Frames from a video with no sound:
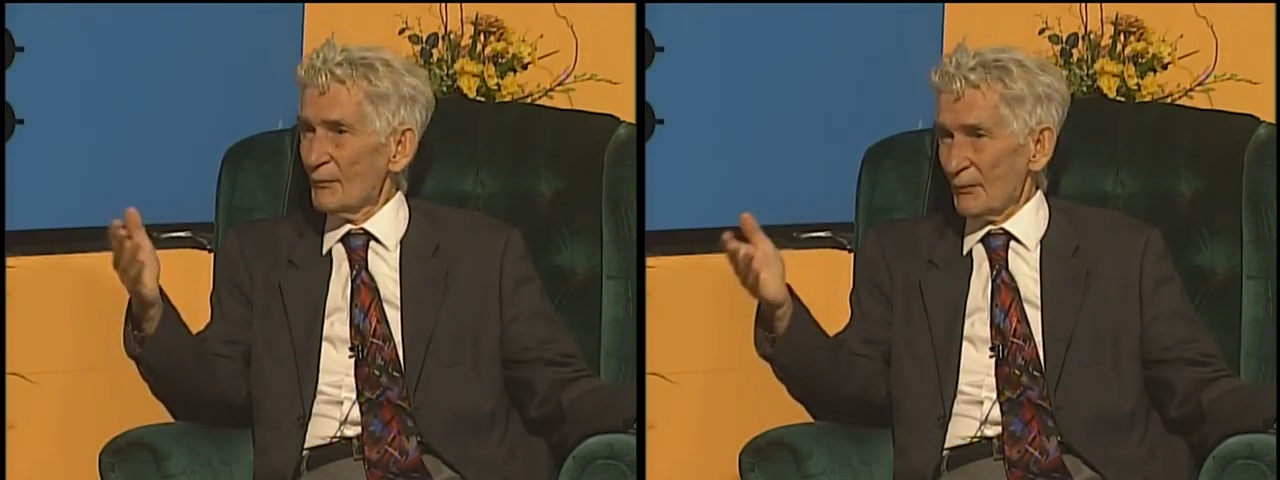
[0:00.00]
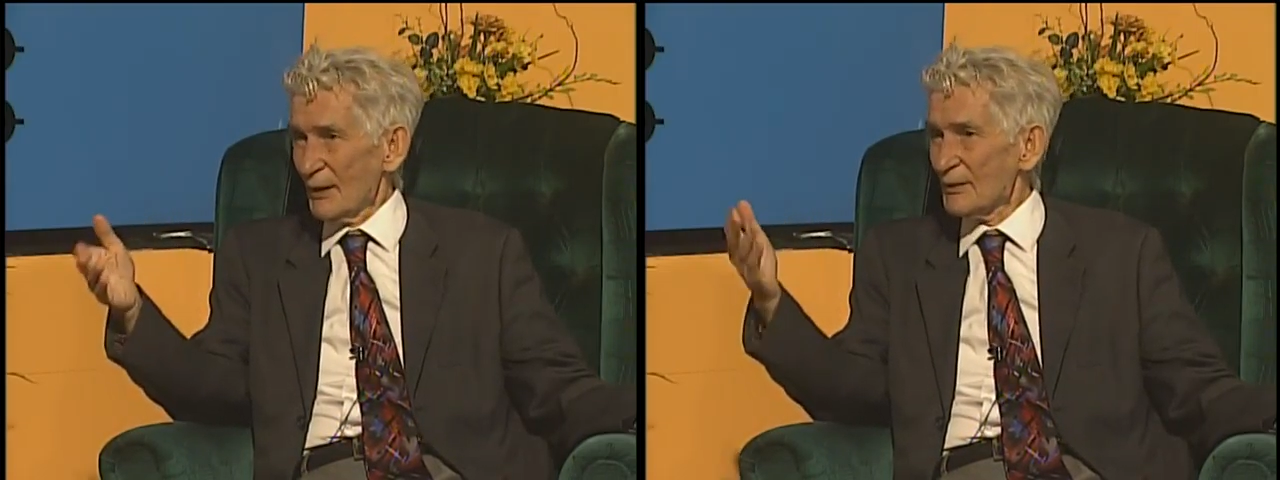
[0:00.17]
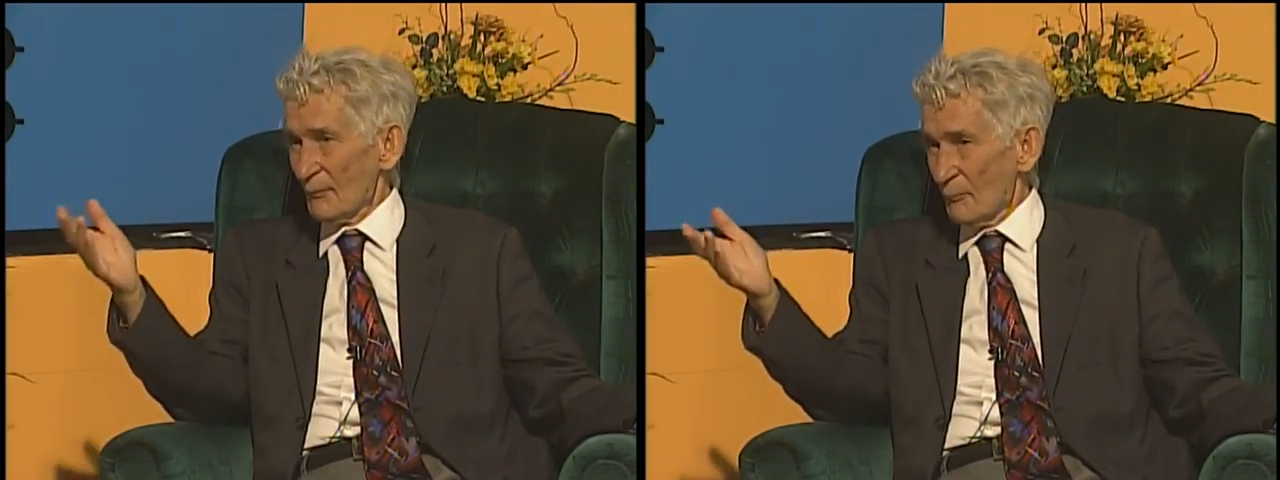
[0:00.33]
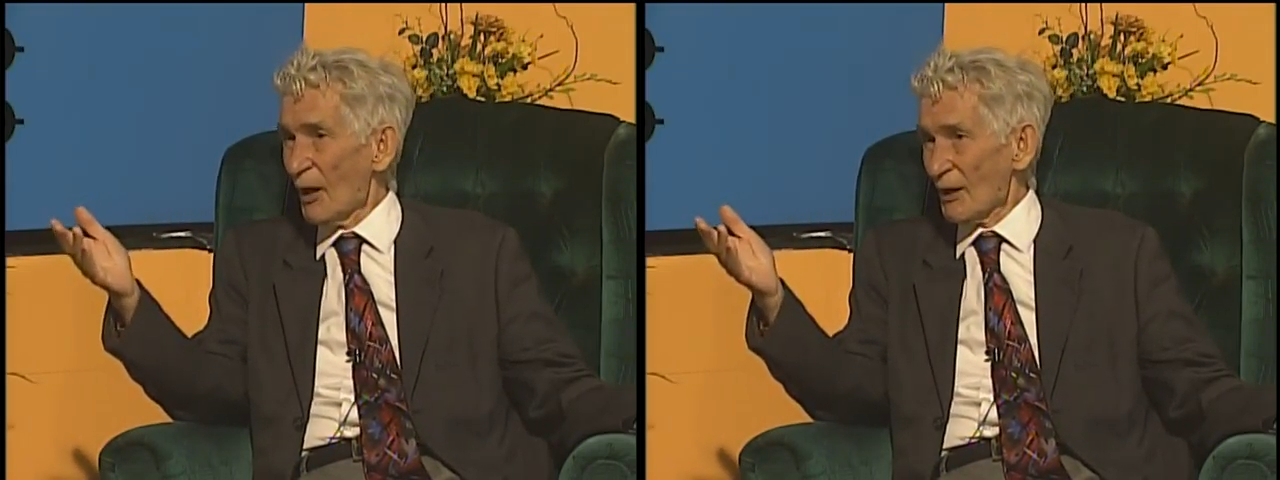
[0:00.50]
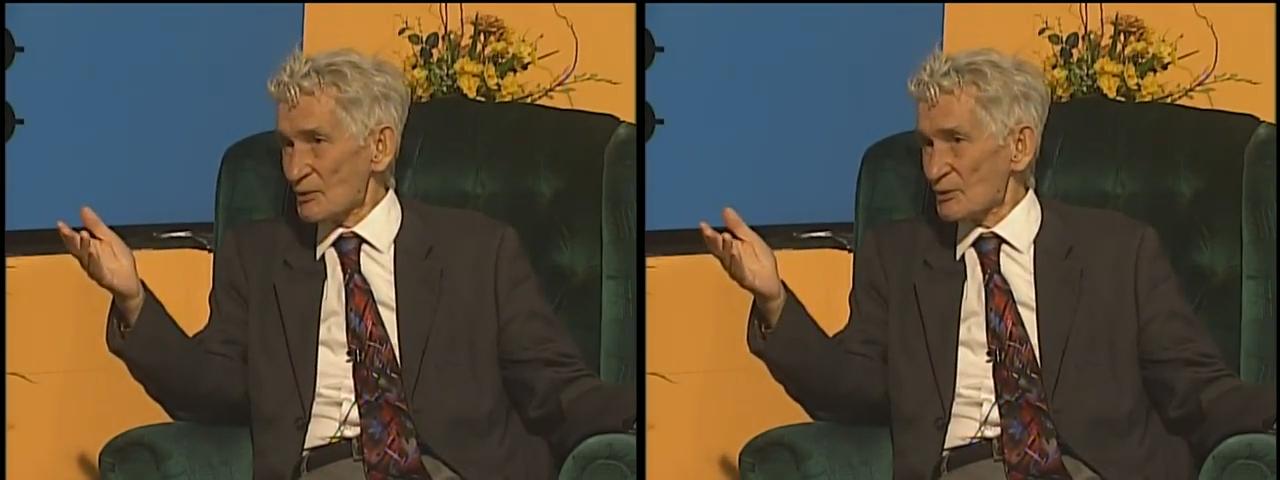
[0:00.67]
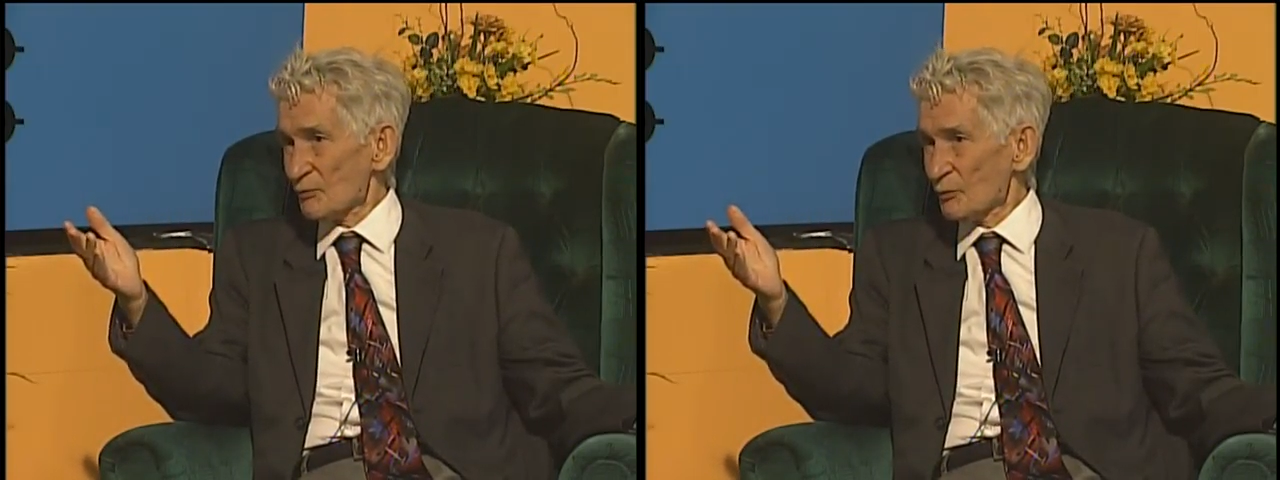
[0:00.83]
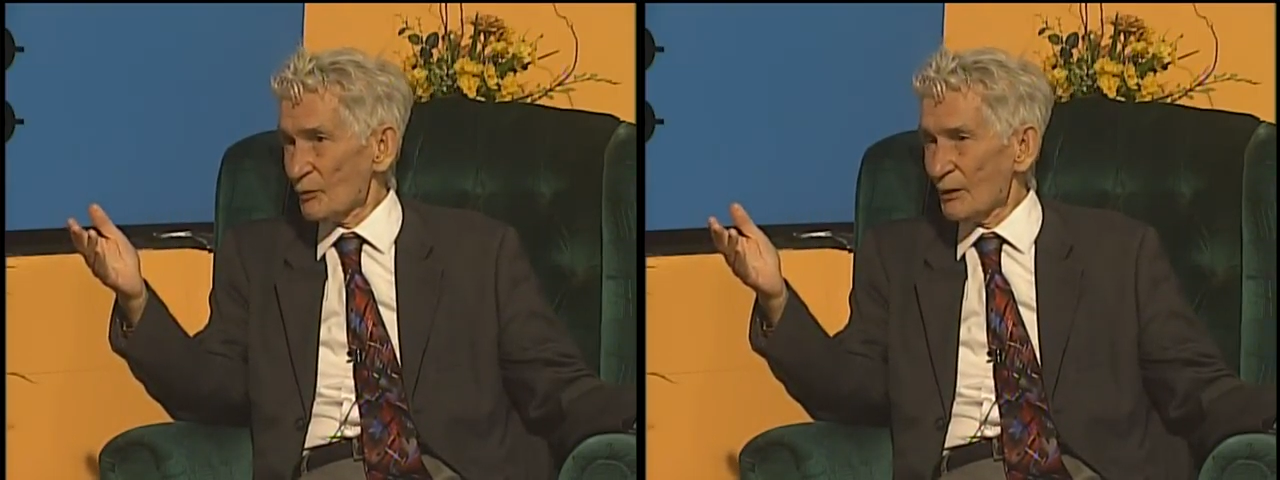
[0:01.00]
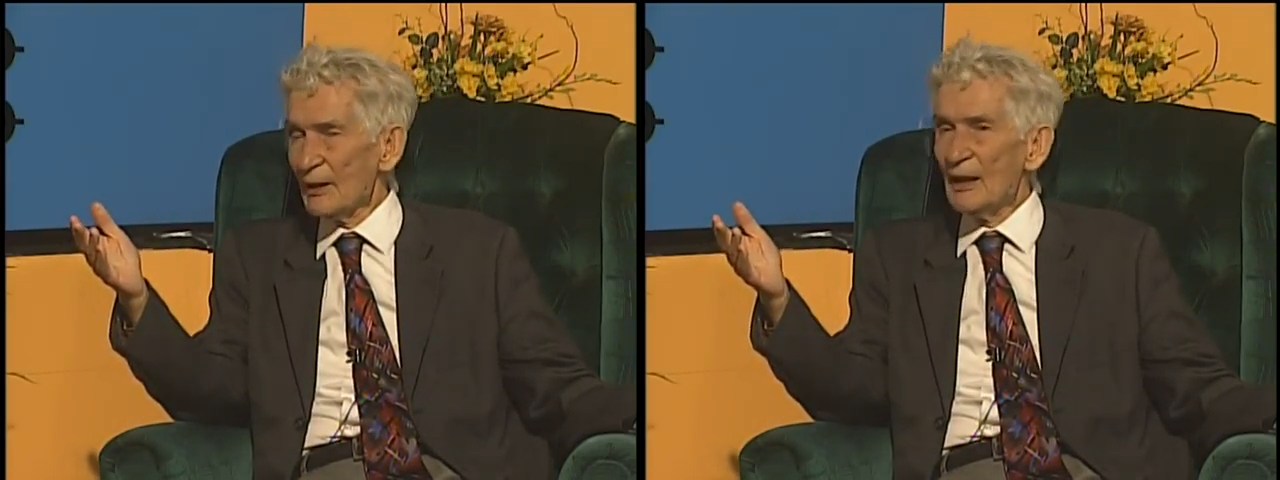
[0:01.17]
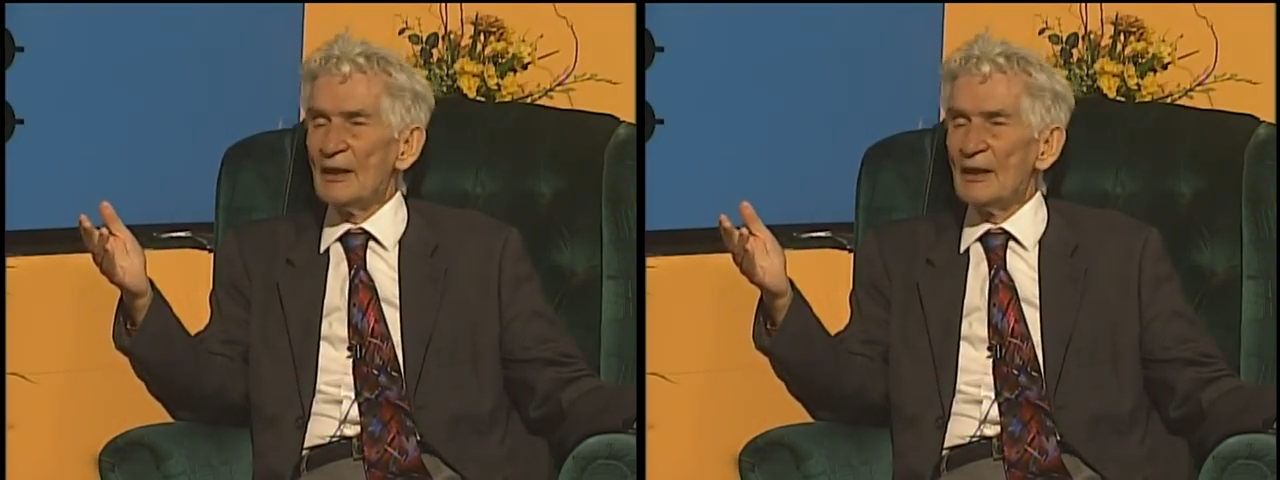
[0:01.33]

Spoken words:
in a positive way,